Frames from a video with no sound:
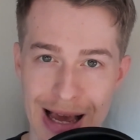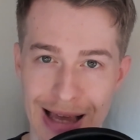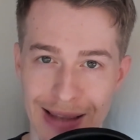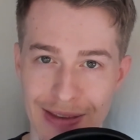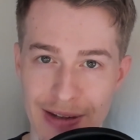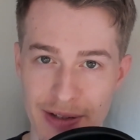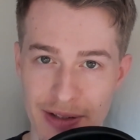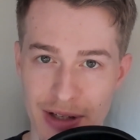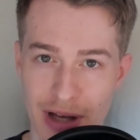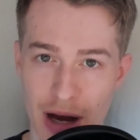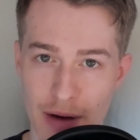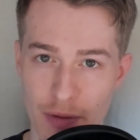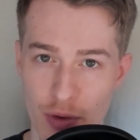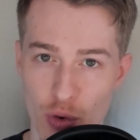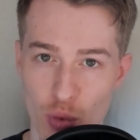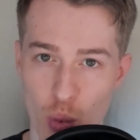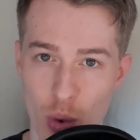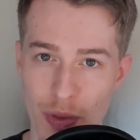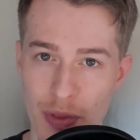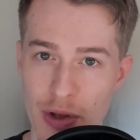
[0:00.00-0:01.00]
discover
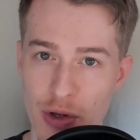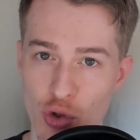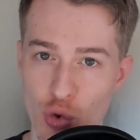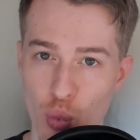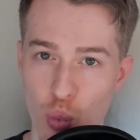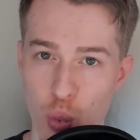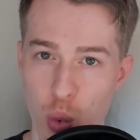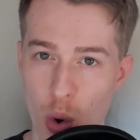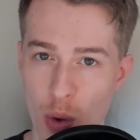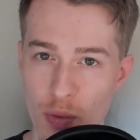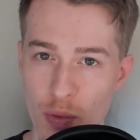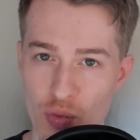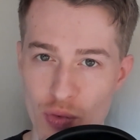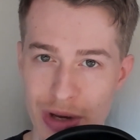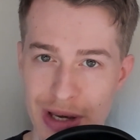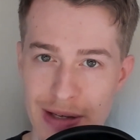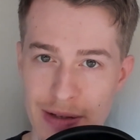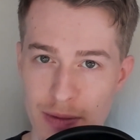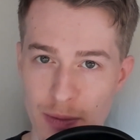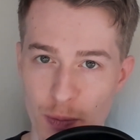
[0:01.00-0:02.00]
what this one
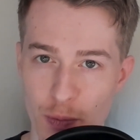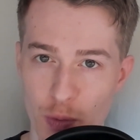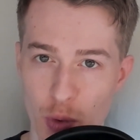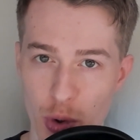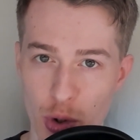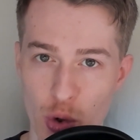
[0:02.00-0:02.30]
reason for